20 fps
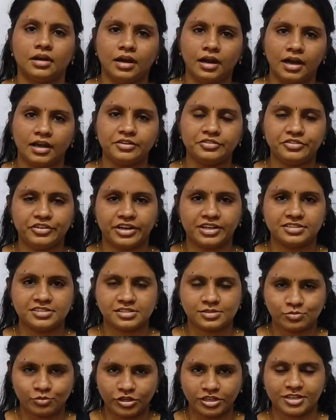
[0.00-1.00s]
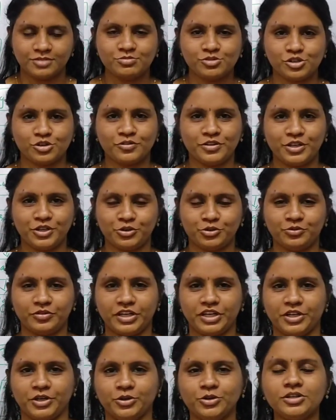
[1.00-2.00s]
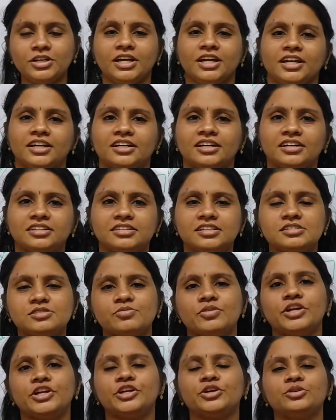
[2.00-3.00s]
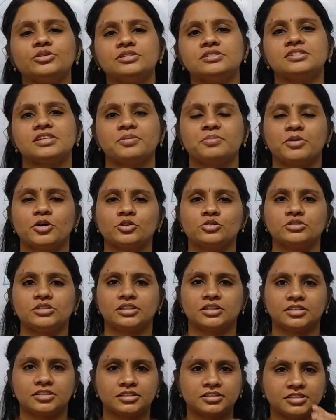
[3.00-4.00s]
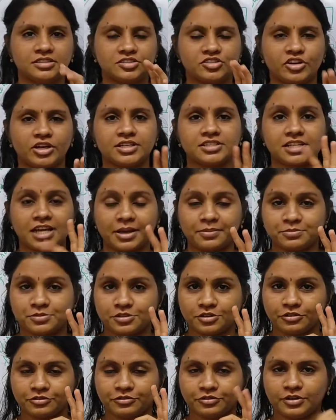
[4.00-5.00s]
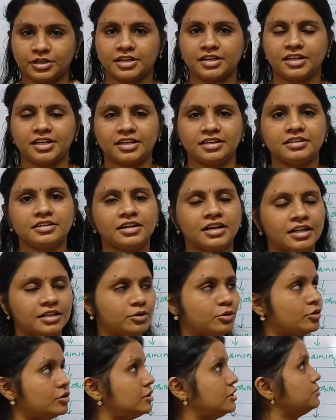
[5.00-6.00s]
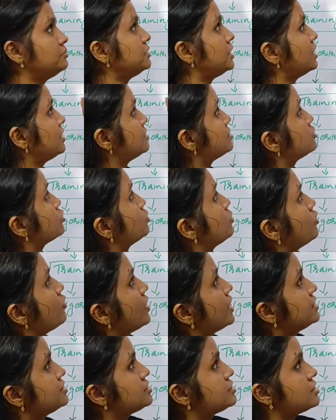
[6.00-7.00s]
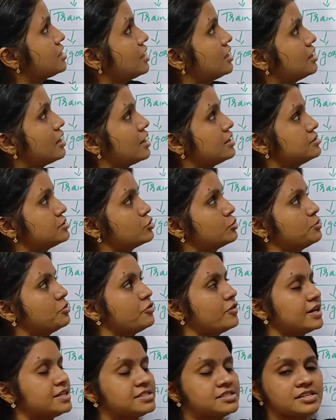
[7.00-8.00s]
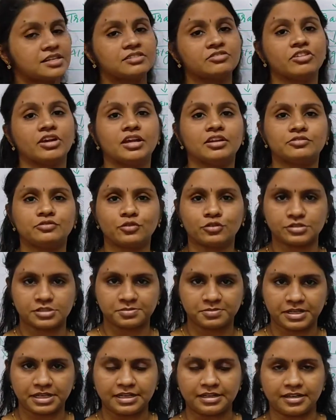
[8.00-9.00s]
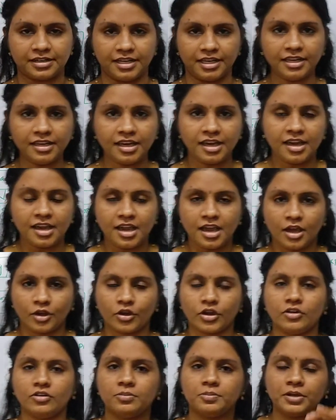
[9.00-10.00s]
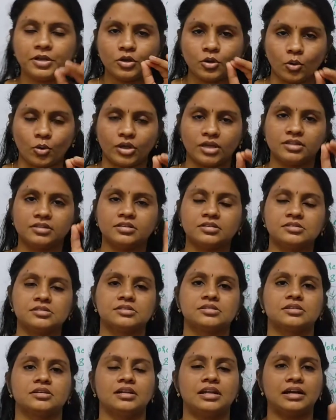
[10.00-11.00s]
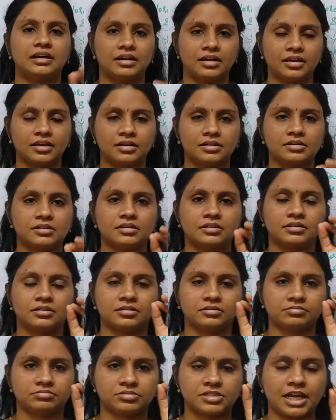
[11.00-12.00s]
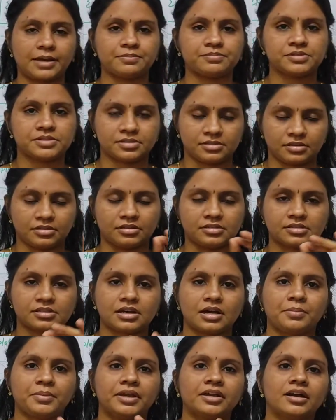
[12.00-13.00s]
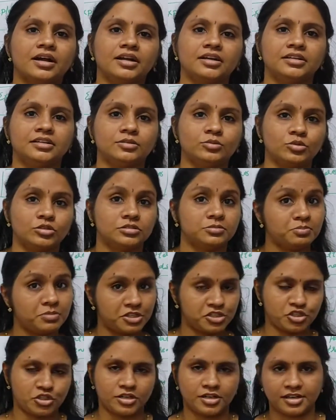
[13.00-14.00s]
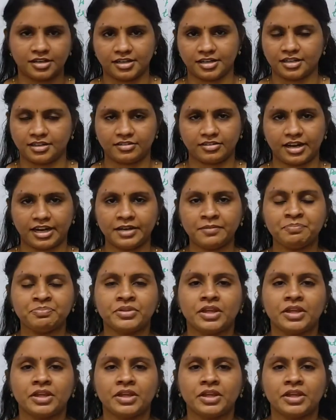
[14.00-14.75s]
Hi friends, welcome to our new video. This video is about the three types of learning algorithm, that is supervised and unsupervised and reinforcement learning. Okay, you'll be knowing this learning types coming under what machine learning, right?